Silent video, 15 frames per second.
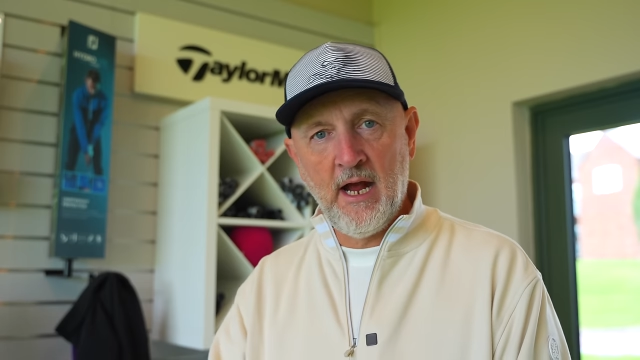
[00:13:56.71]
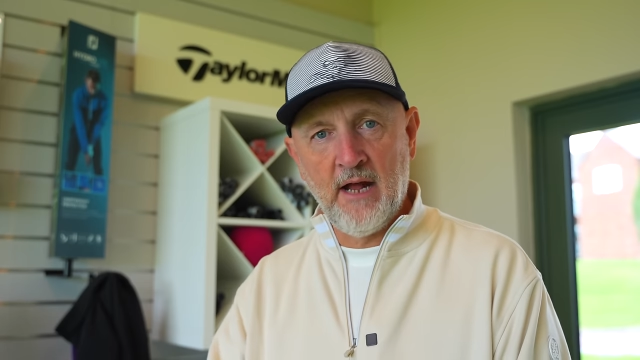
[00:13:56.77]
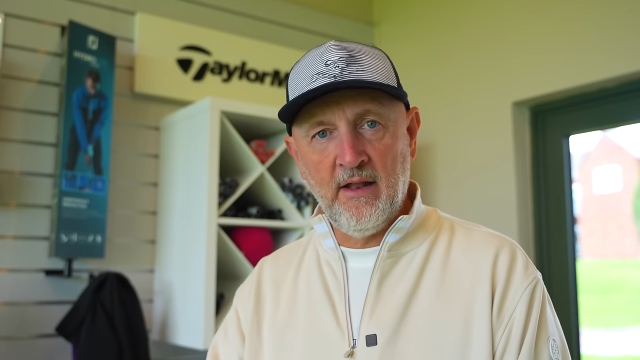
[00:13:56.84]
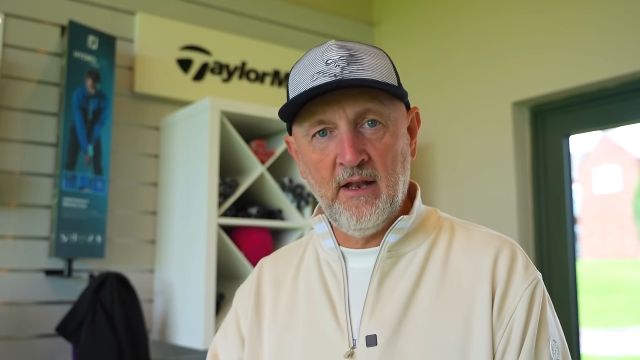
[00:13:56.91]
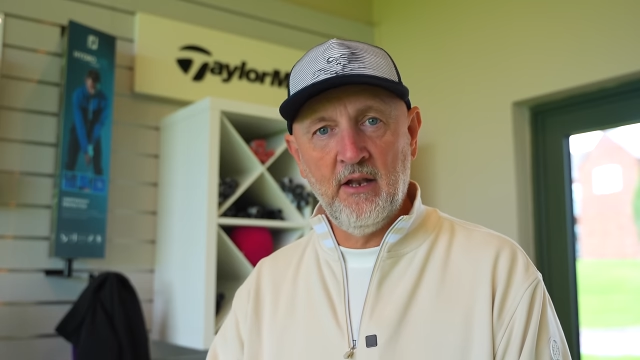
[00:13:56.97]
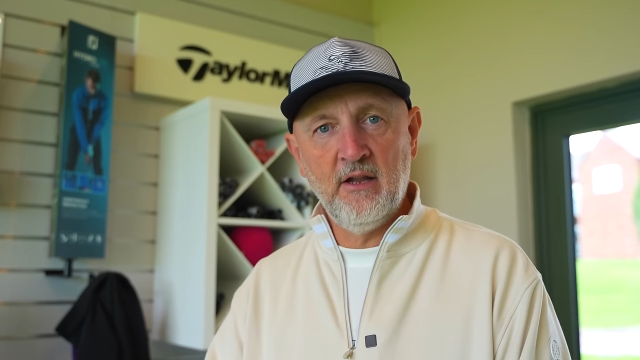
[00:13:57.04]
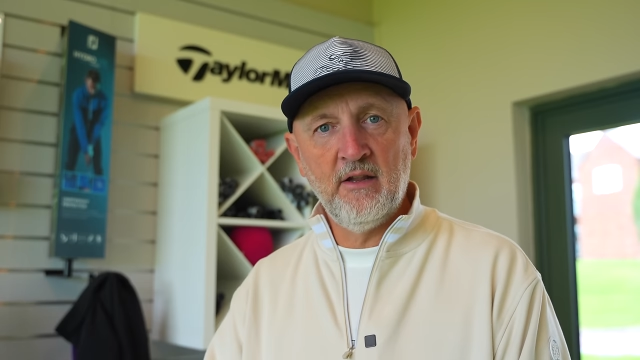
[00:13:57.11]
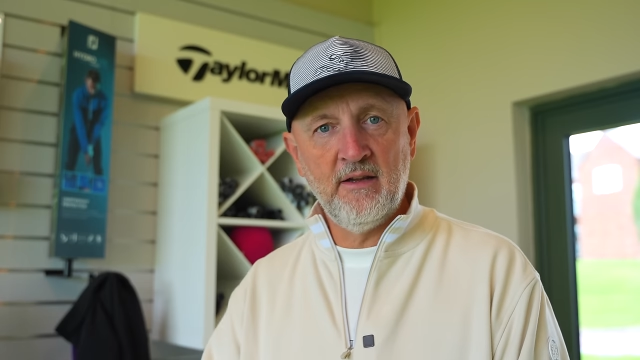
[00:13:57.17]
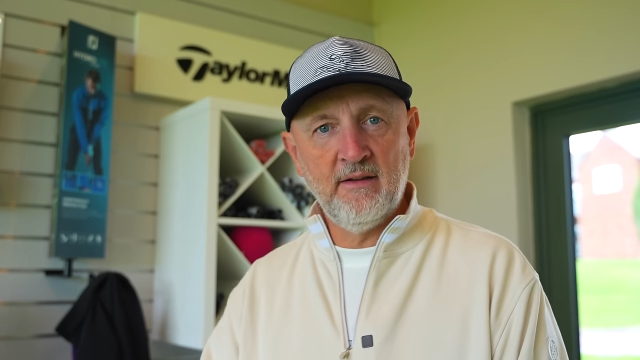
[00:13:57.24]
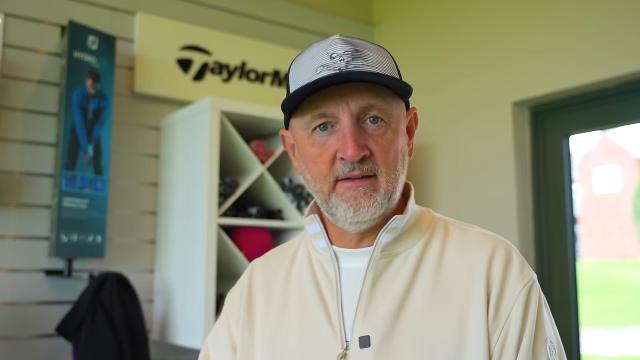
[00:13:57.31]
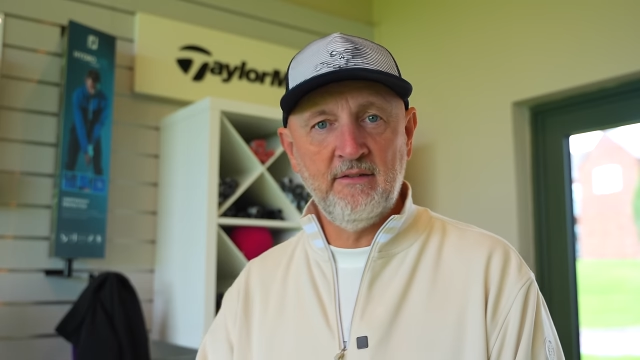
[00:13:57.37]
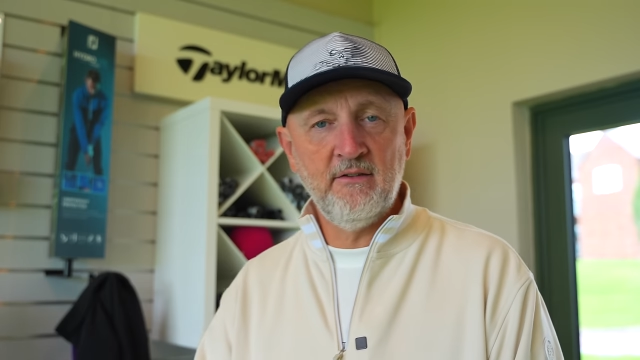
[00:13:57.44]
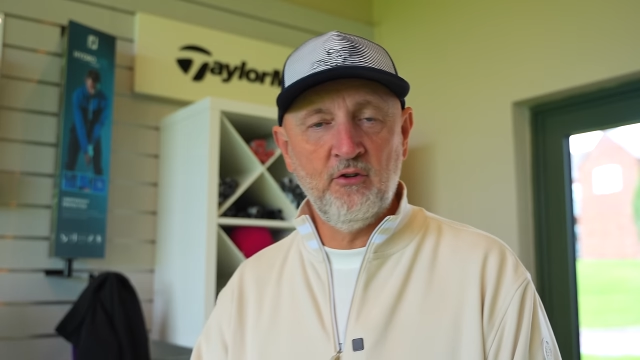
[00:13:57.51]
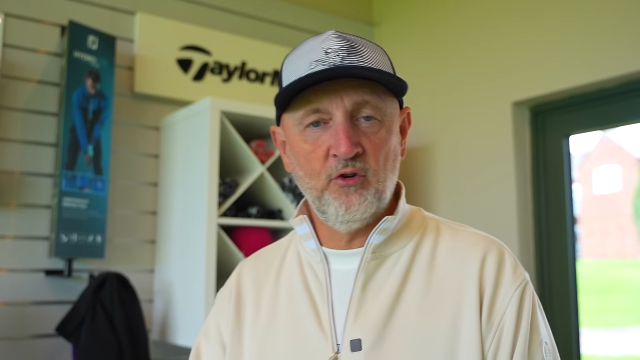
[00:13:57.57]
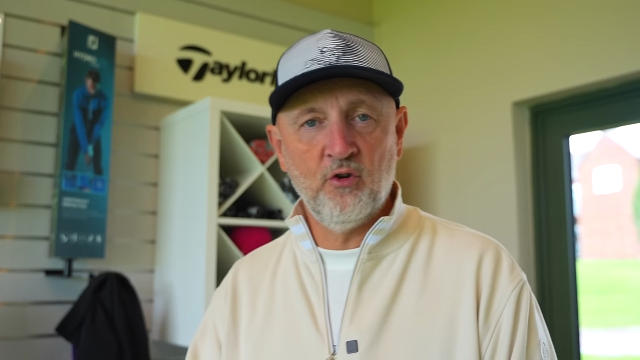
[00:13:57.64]
And then the
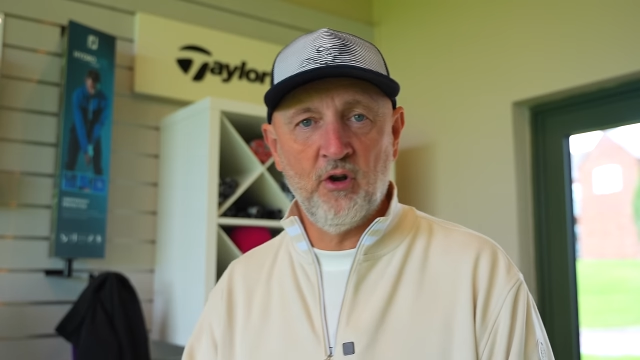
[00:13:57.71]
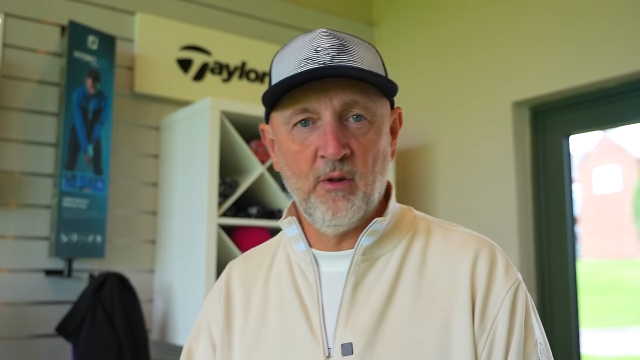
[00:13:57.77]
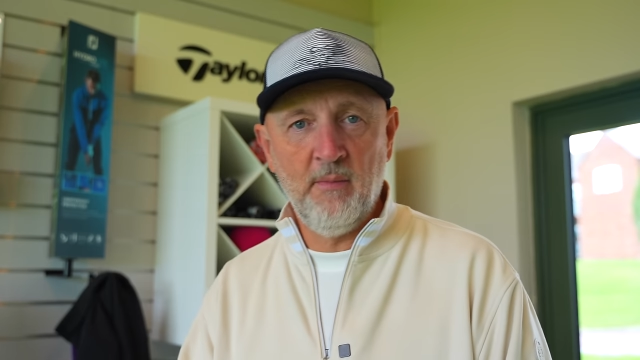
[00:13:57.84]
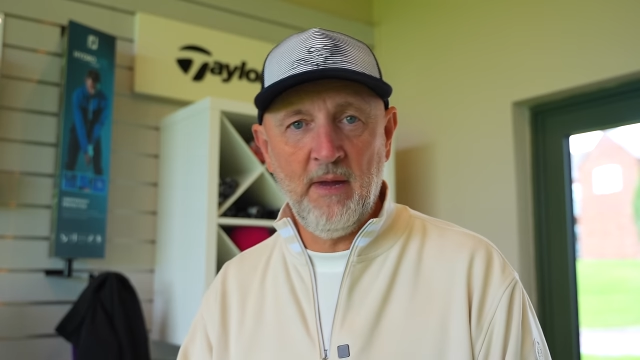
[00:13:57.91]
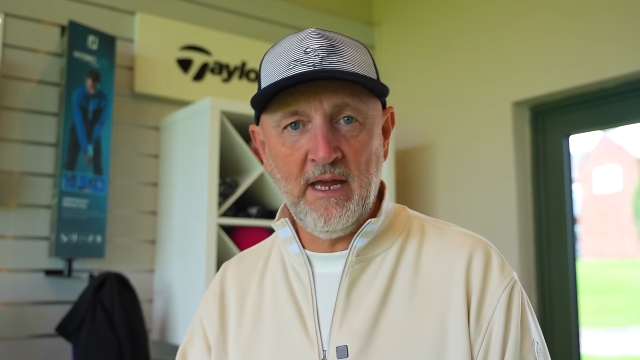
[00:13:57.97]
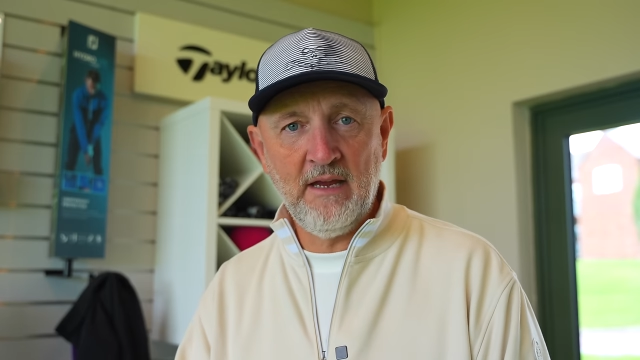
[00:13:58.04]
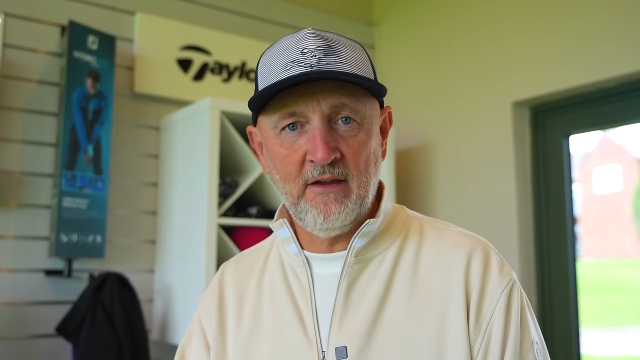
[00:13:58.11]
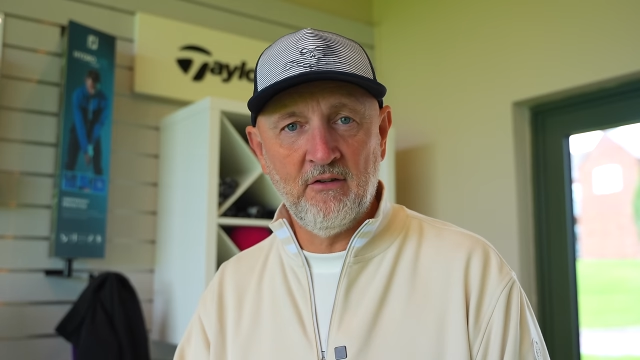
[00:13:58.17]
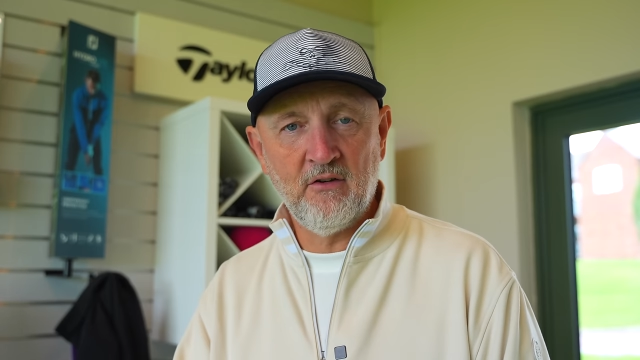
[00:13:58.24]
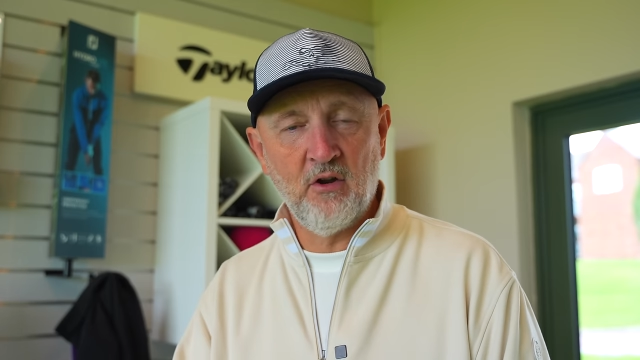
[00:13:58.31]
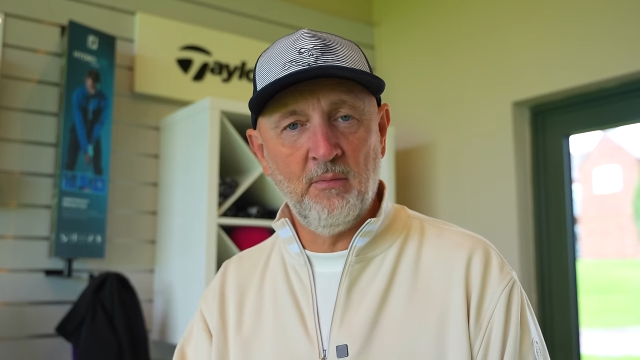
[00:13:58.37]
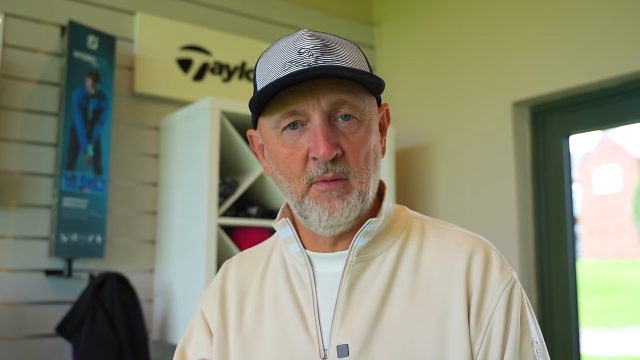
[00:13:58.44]
decision you're going to make is going